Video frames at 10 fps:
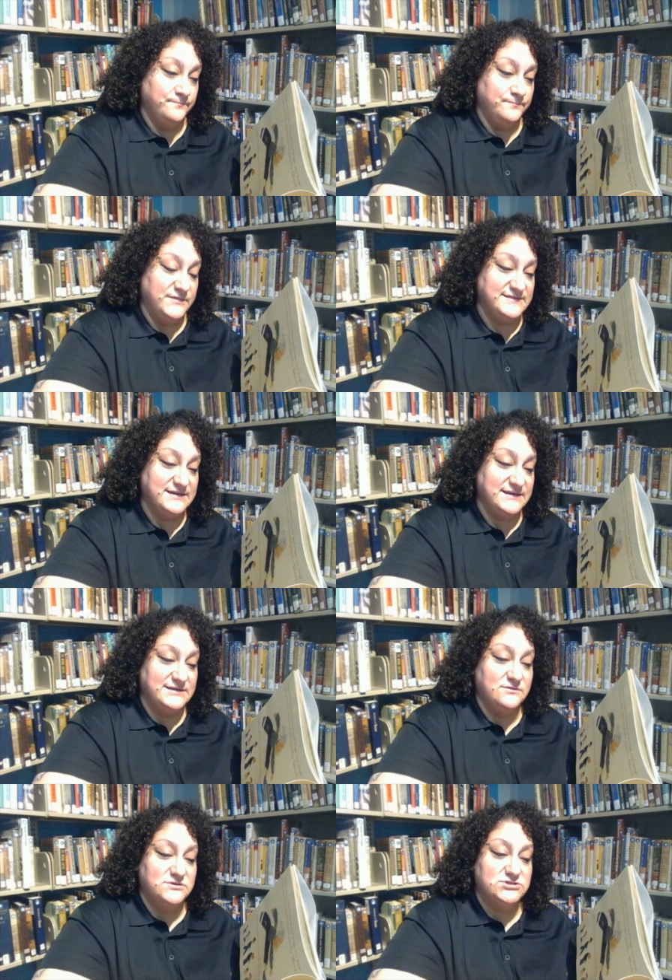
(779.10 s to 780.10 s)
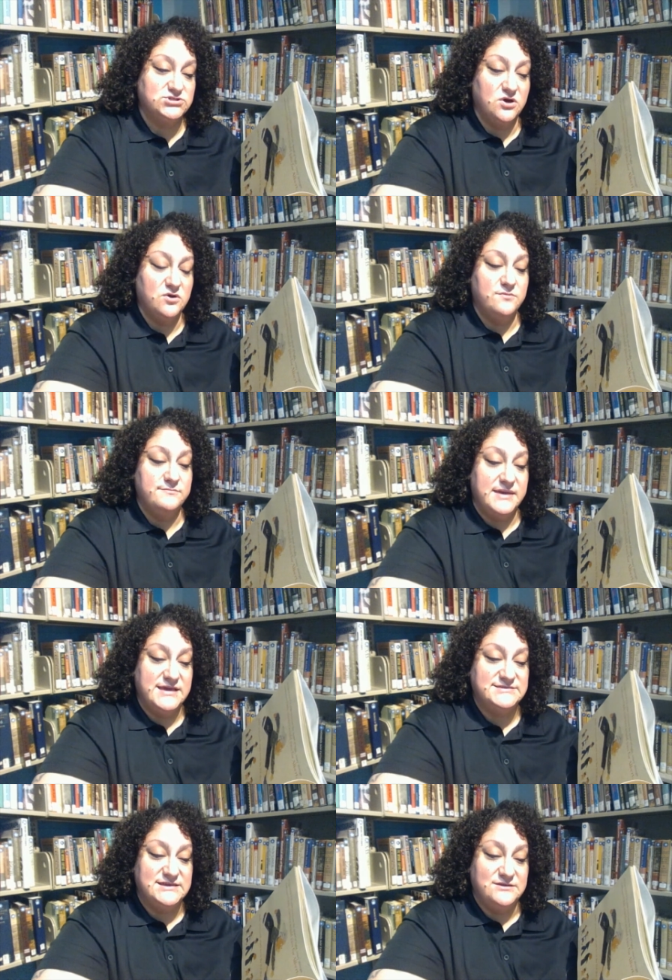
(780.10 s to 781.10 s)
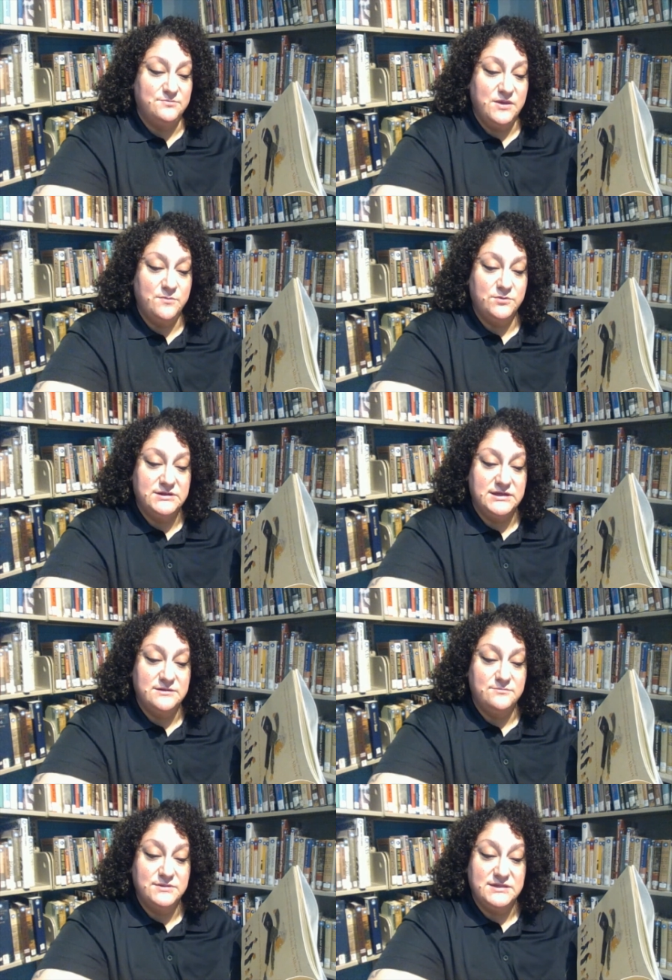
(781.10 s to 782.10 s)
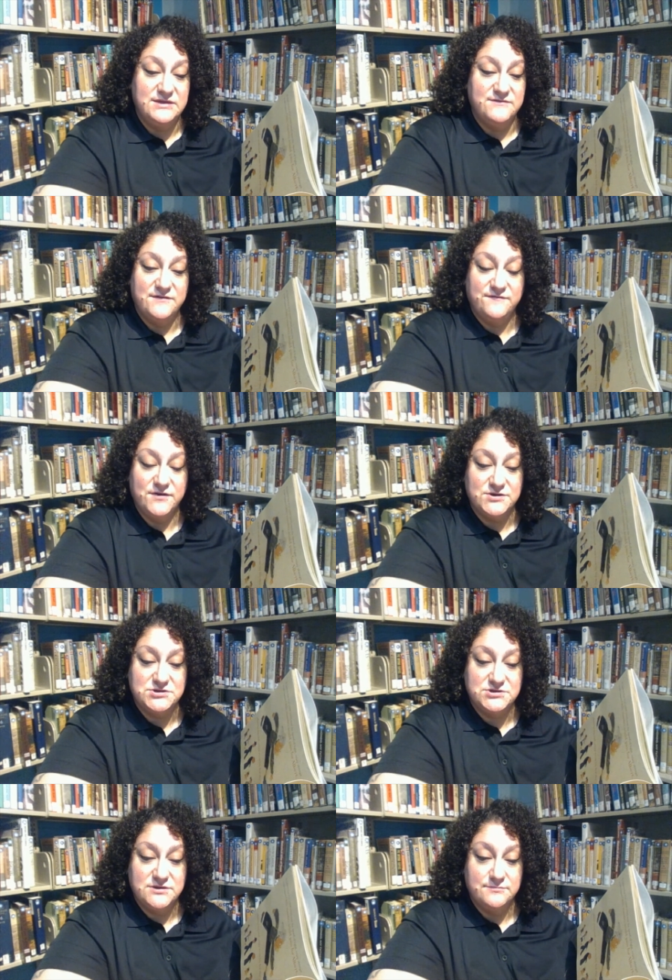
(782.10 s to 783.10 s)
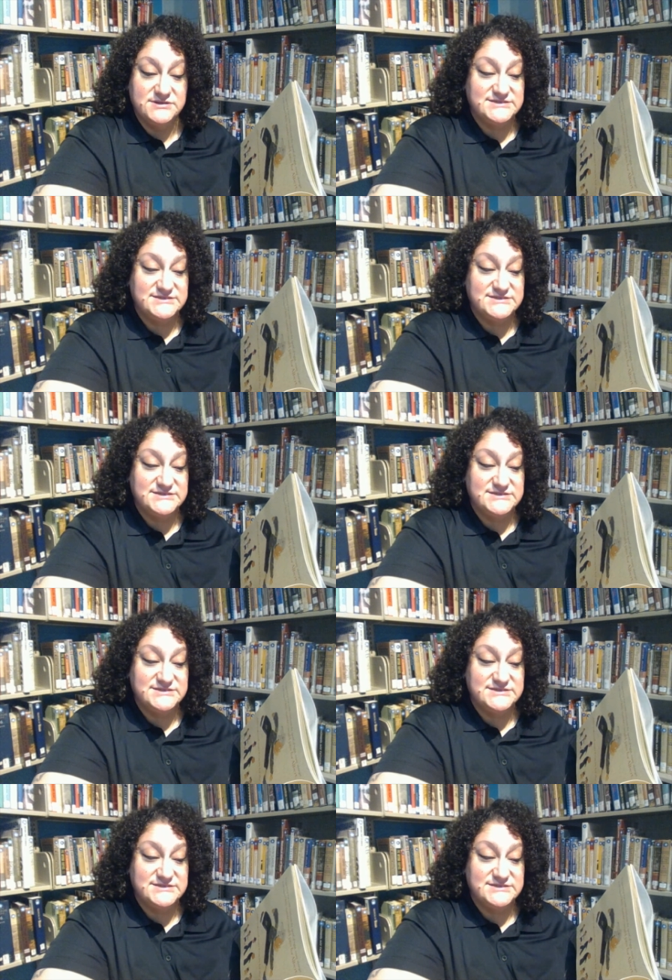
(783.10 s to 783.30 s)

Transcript: This idea was so amazing people didn't believe it at first, but